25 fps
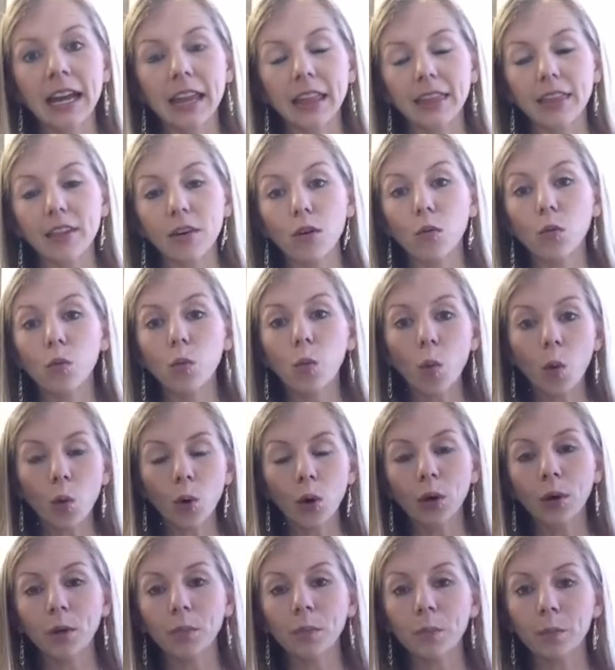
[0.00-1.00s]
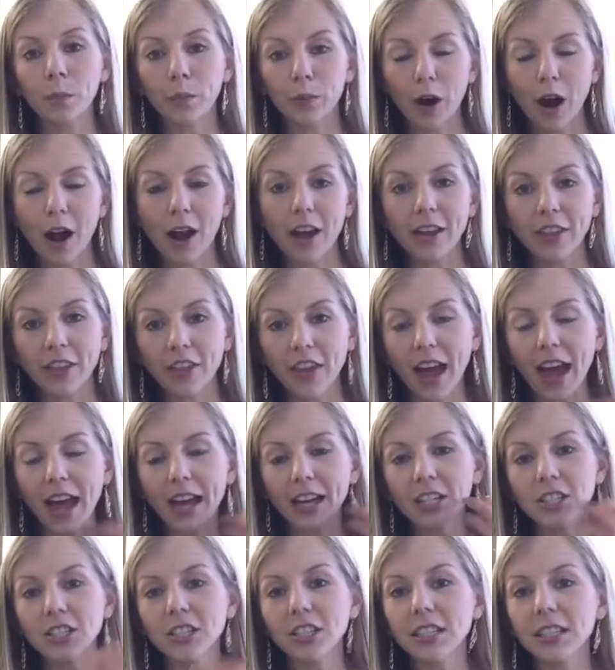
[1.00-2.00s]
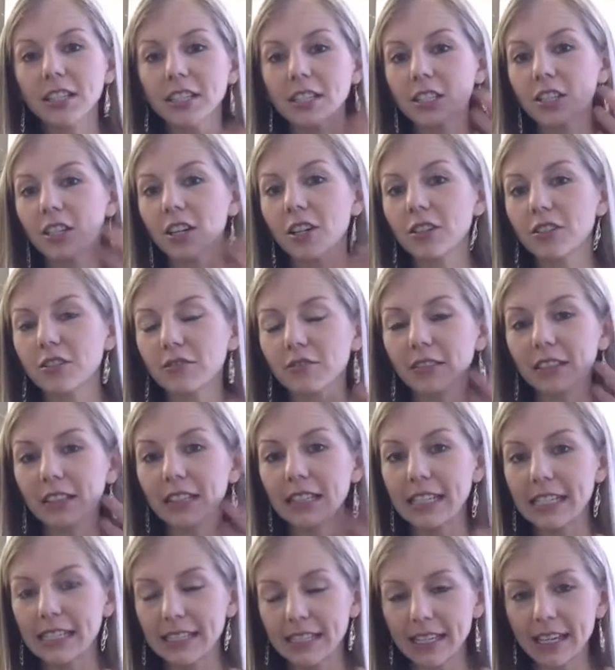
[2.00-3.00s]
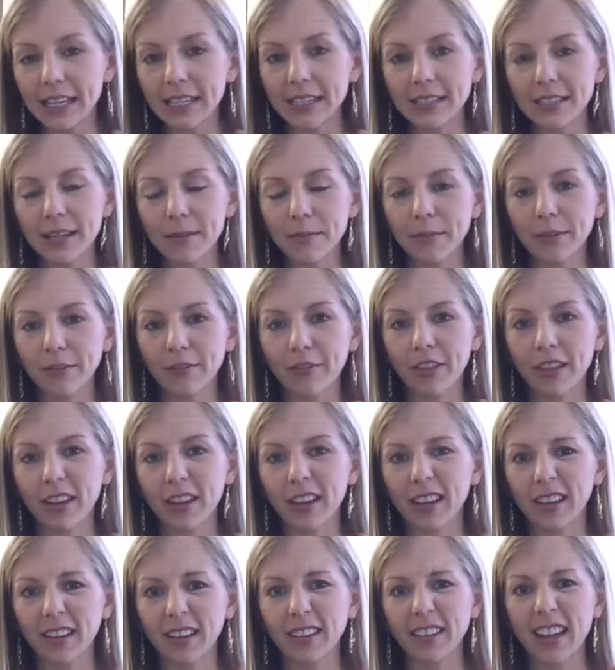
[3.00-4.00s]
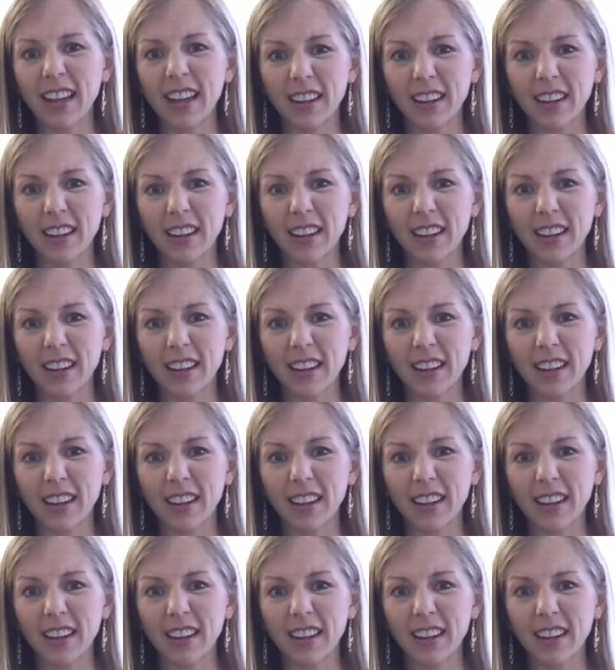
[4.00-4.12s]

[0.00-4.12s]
The warm broth actually starts releasing some of the